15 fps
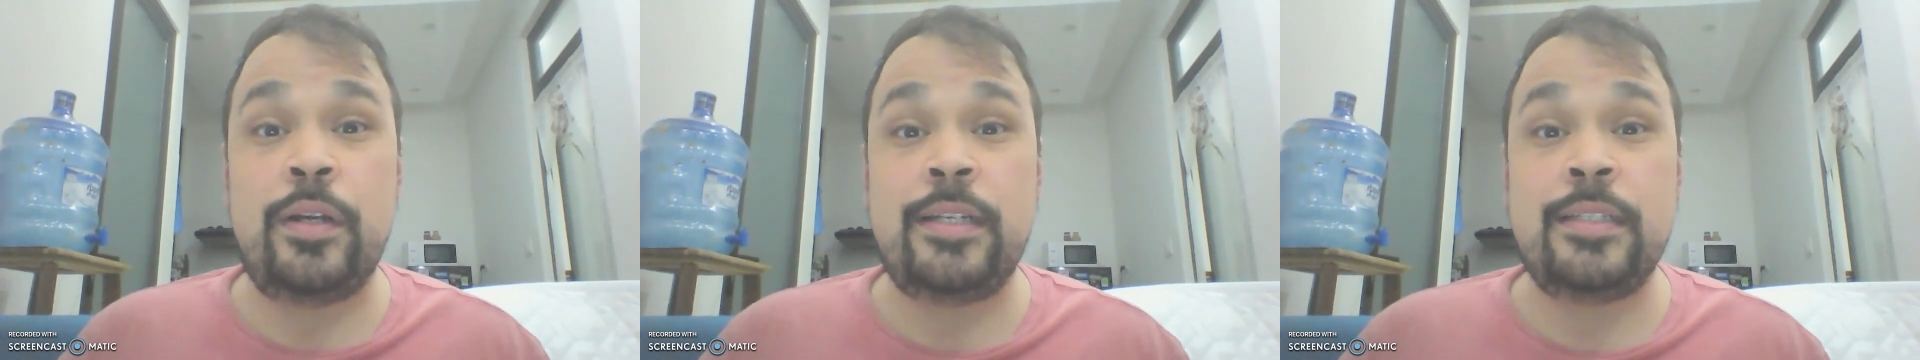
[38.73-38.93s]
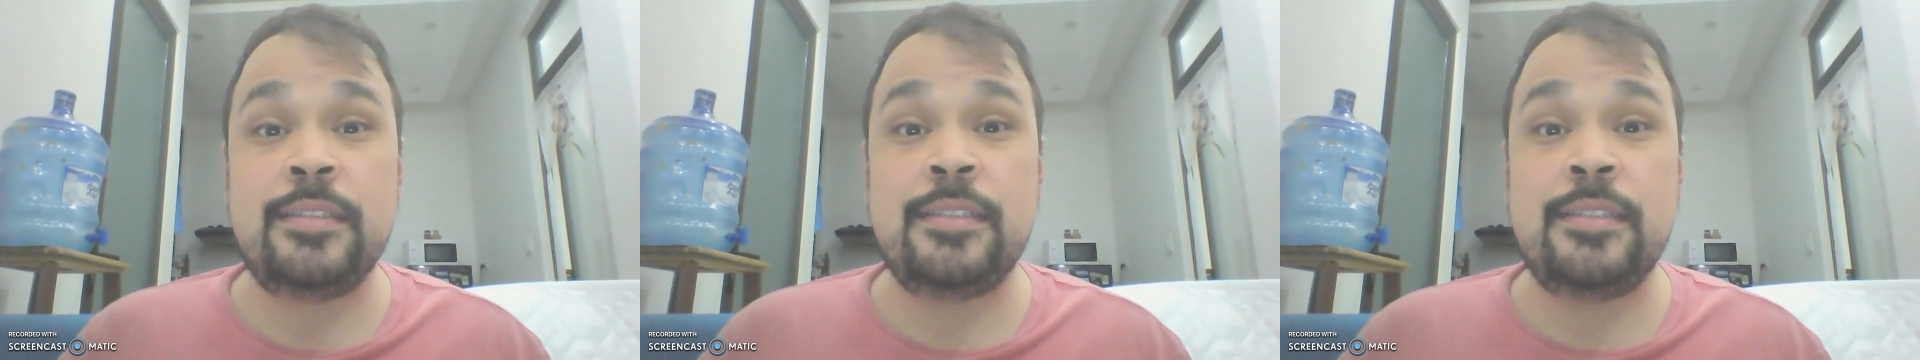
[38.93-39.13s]

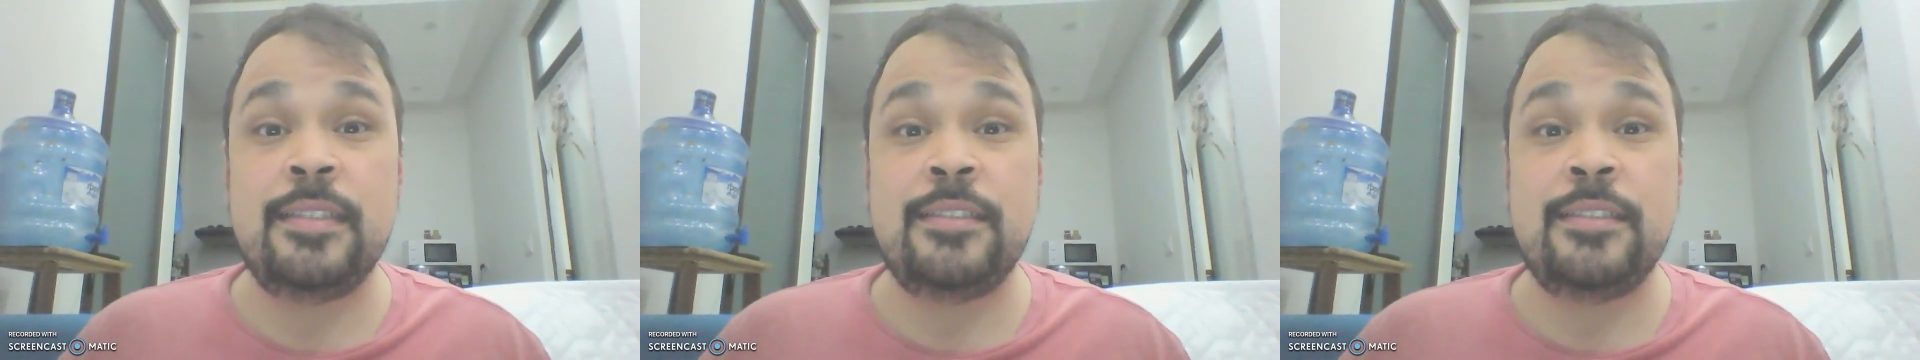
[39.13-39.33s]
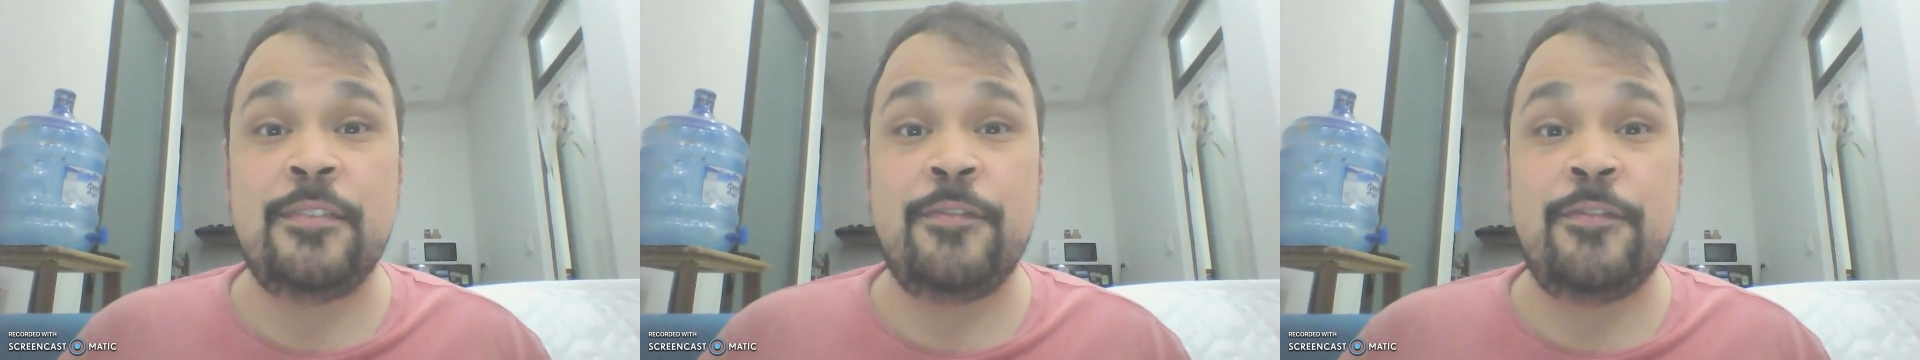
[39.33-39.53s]

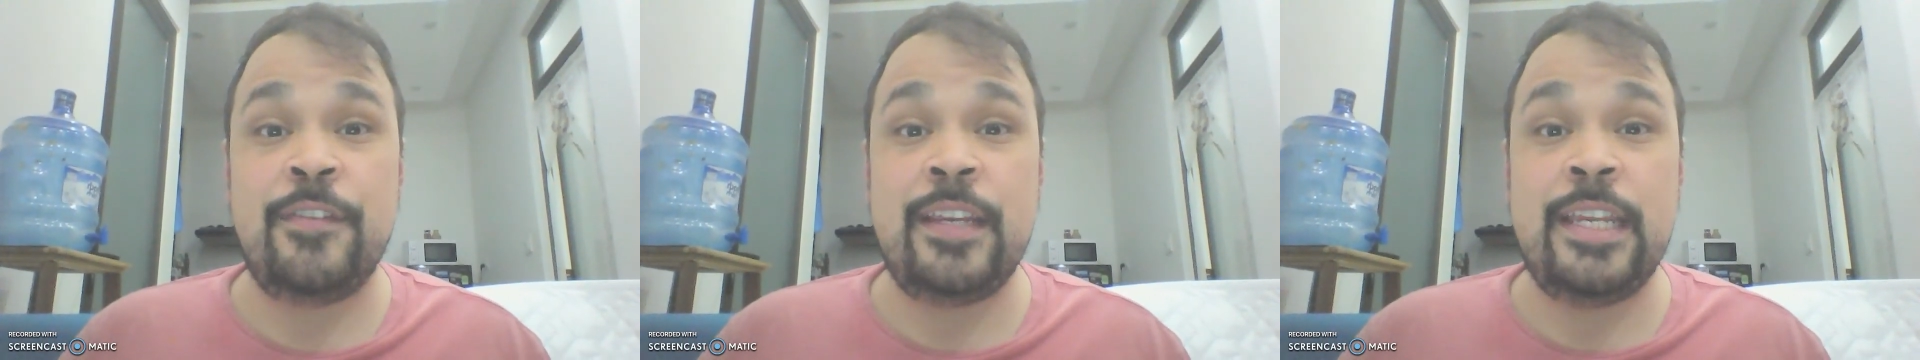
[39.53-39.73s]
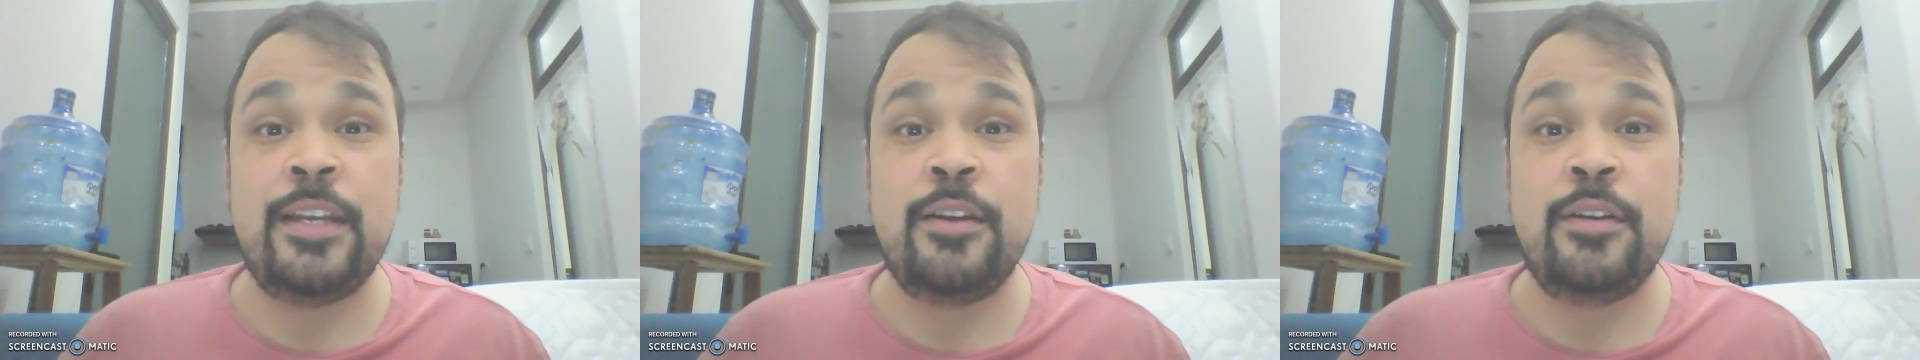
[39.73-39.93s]
consist of
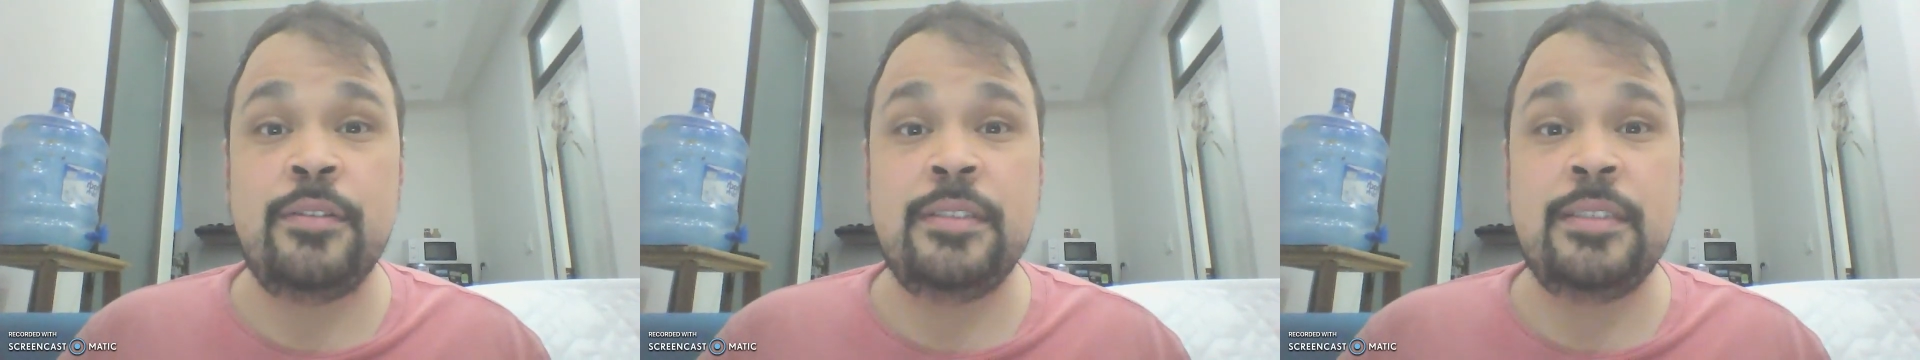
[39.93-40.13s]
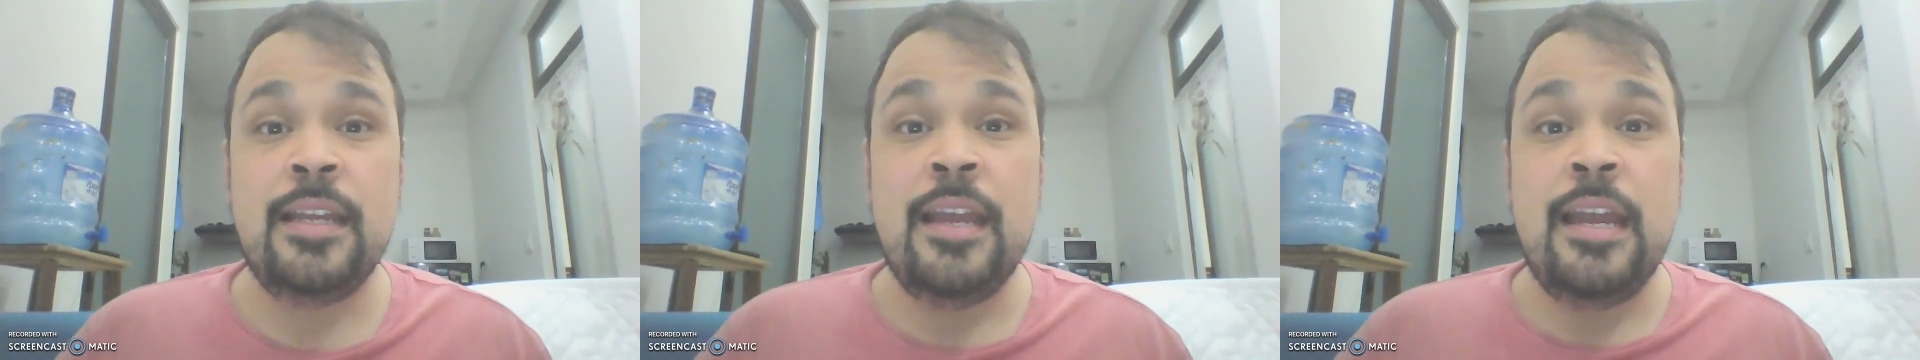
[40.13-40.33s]
videos,